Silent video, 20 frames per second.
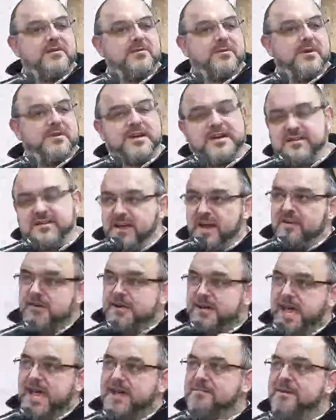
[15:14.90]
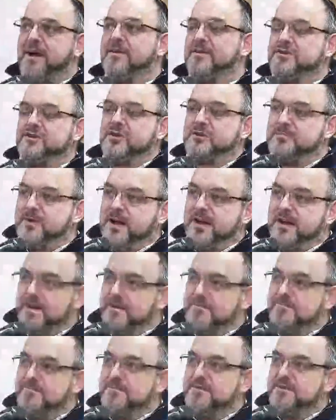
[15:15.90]
when the Gezerah came out in
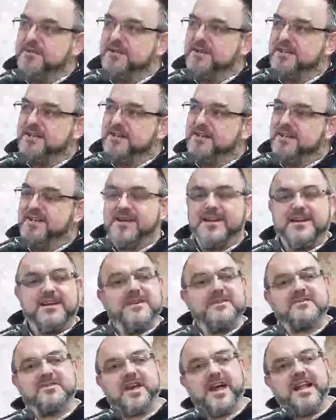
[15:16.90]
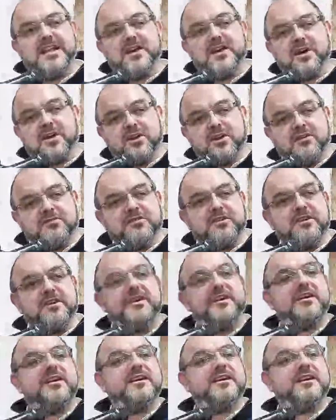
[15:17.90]
Shamayim, so Eliyahu
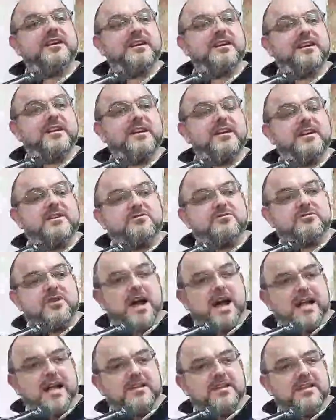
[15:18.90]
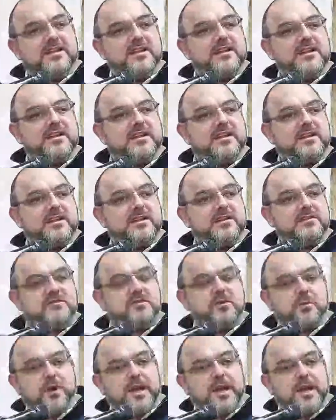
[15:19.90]
Novi ran
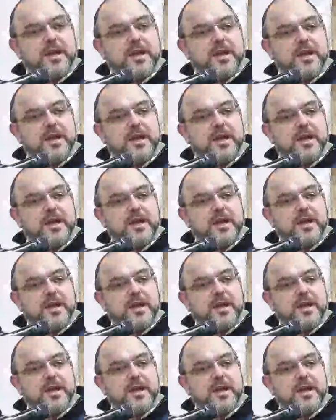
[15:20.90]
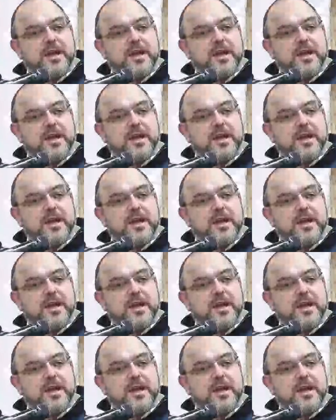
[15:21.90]
to wake up, went to
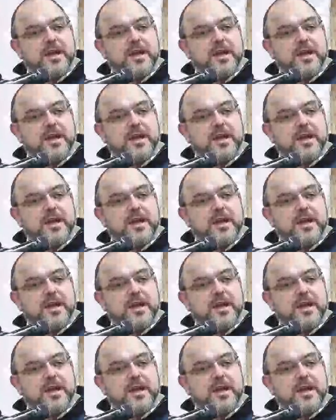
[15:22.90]
the office.